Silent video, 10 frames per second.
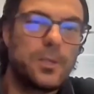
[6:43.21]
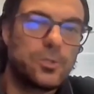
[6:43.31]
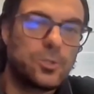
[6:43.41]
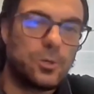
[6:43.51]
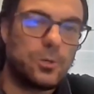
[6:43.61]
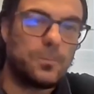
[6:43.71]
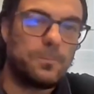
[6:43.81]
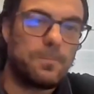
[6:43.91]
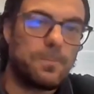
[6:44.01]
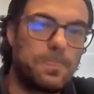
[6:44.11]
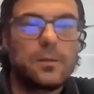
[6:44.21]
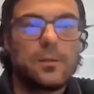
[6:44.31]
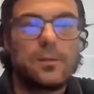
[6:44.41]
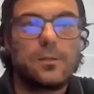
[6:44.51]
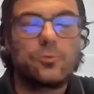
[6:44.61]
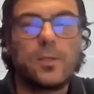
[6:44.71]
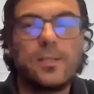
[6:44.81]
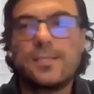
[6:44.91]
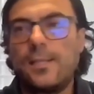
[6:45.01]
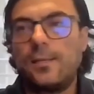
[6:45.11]
So, to
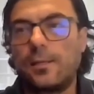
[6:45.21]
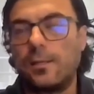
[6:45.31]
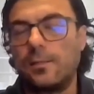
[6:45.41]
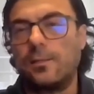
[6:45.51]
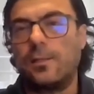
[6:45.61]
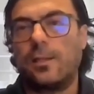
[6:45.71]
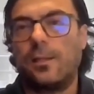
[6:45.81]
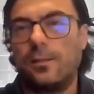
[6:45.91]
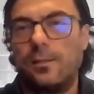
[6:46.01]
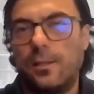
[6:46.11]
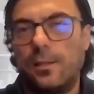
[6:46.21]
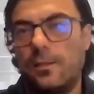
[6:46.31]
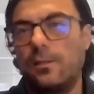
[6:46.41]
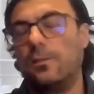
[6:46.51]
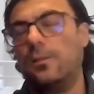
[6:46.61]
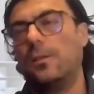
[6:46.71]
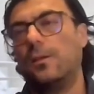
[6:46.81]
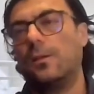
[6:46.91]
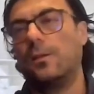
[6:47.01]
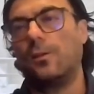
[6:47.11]
understand the
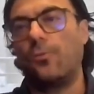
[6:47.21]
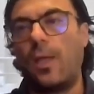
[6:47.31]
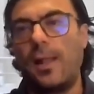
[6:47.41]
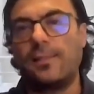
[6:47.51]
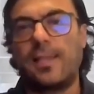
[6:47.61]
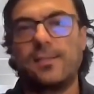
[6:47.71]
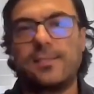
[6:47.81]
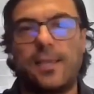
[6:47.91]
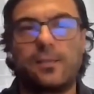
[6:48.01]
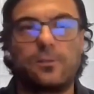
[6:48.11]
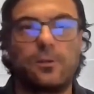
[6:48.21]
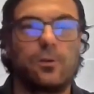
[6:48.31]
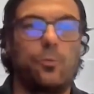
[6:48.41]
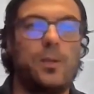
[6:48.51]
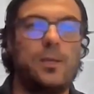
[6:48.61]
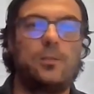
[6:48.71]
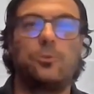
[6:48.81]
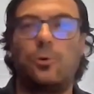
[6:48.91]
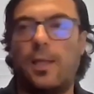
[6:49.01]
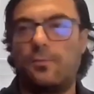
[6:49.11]
healthcare sector, we need
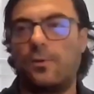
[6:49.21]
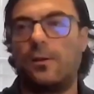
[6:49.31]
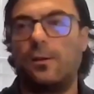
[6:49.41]
to have